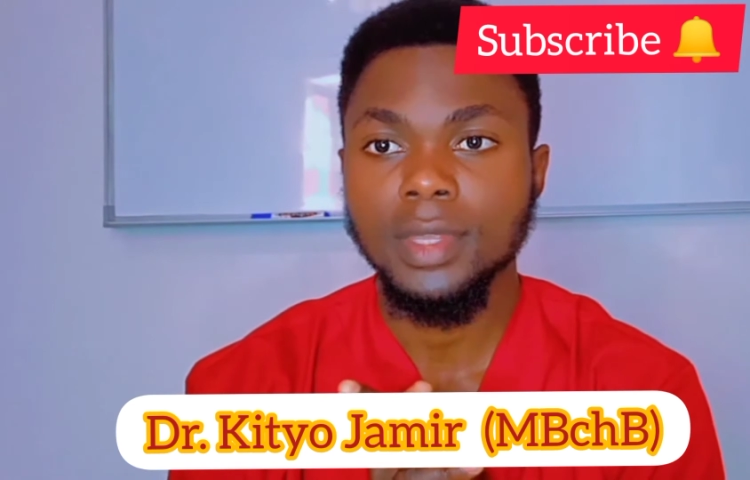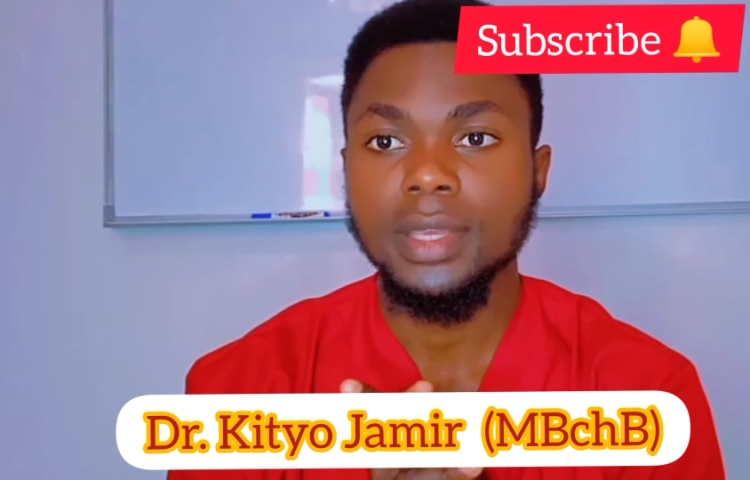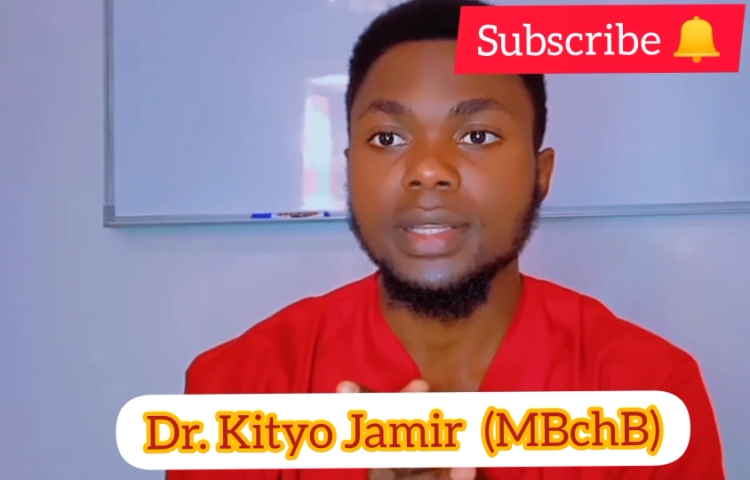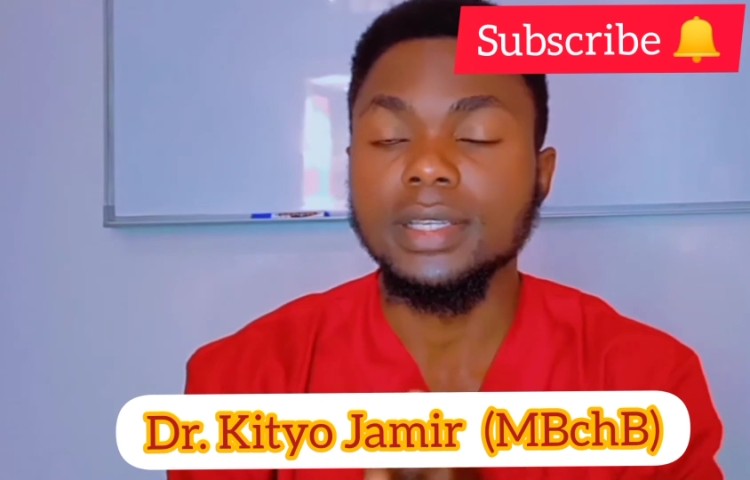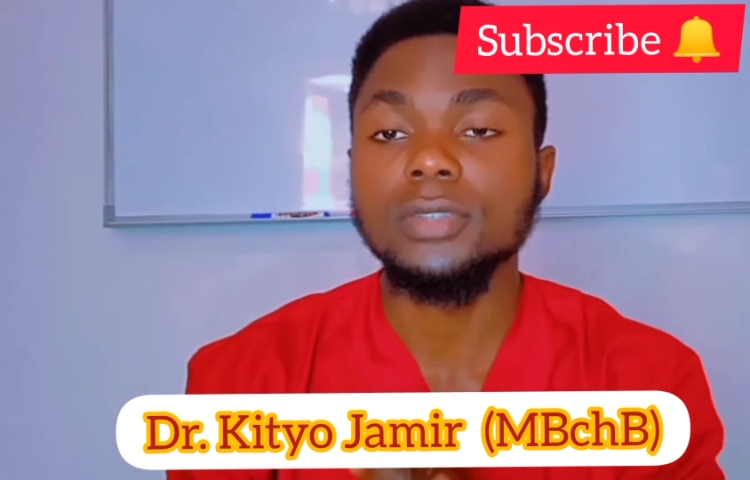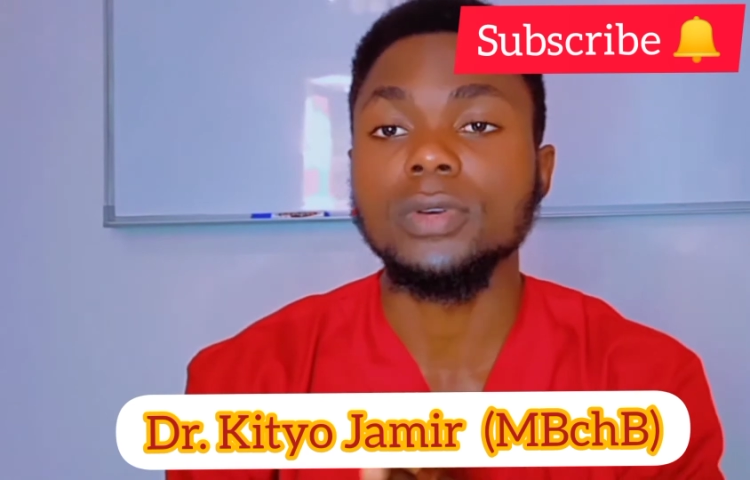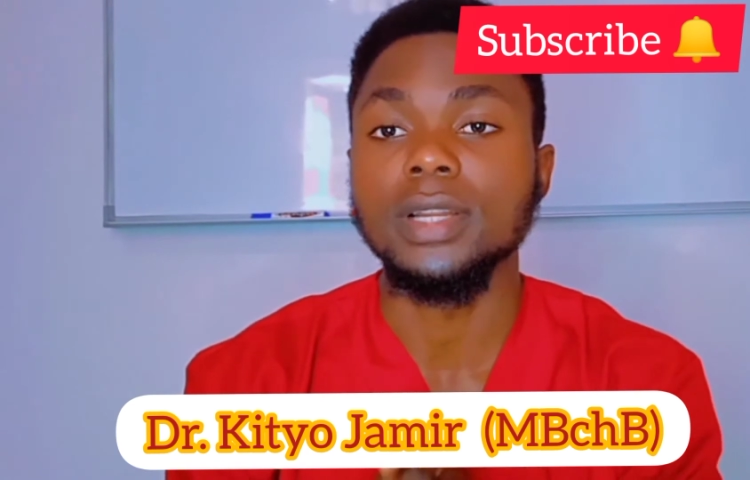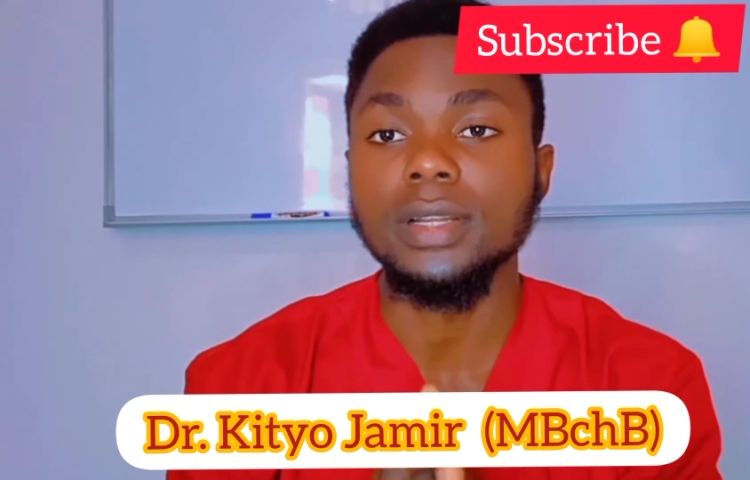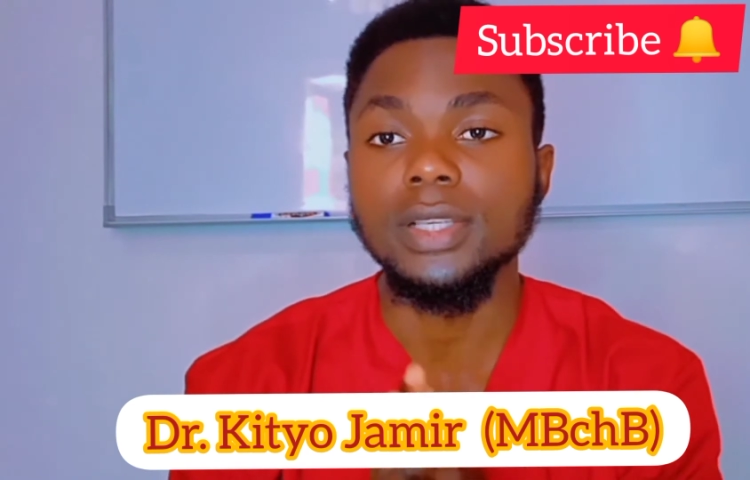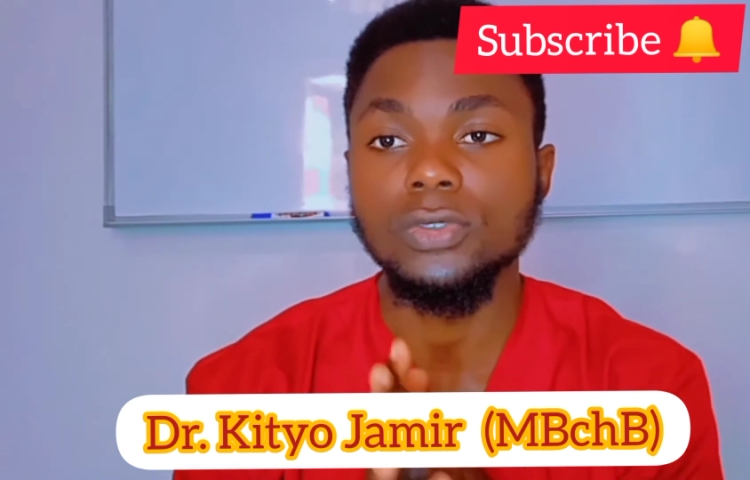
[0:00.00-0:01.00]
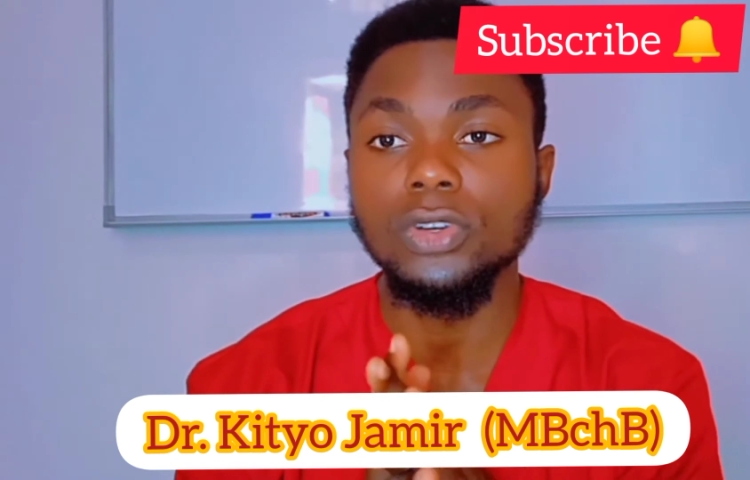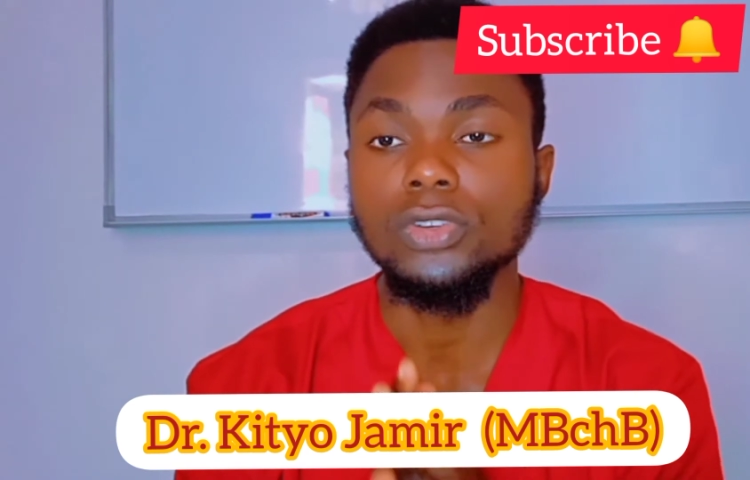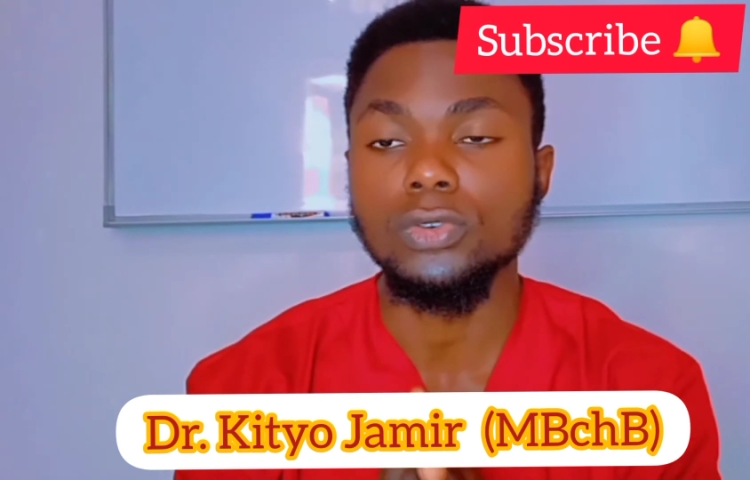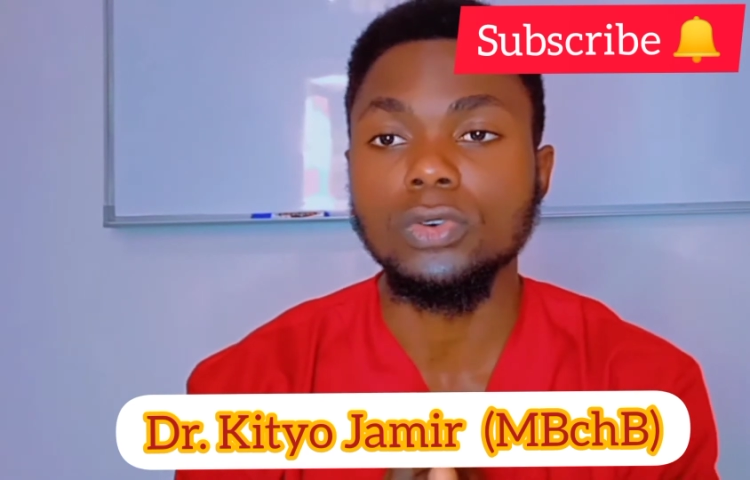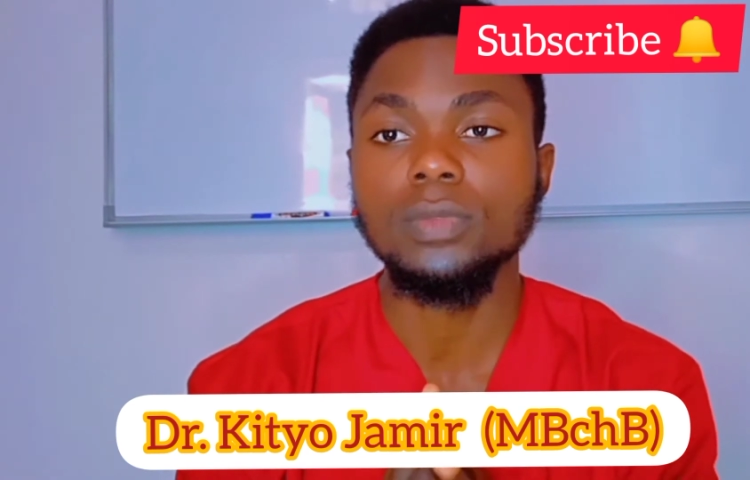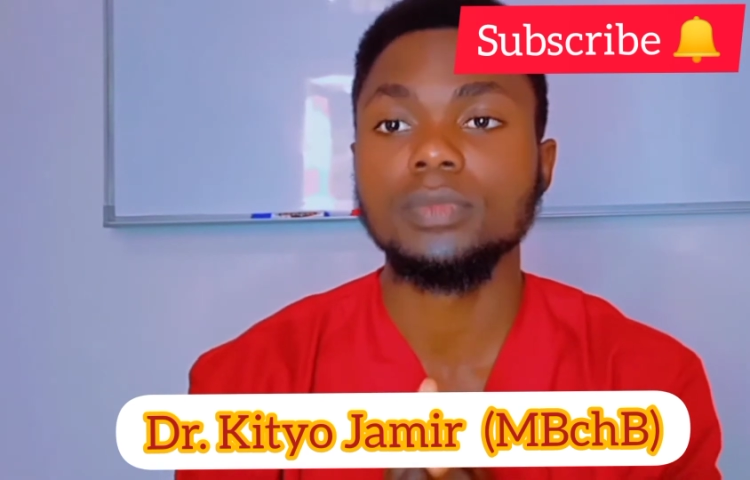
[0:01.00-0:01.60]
This one is going to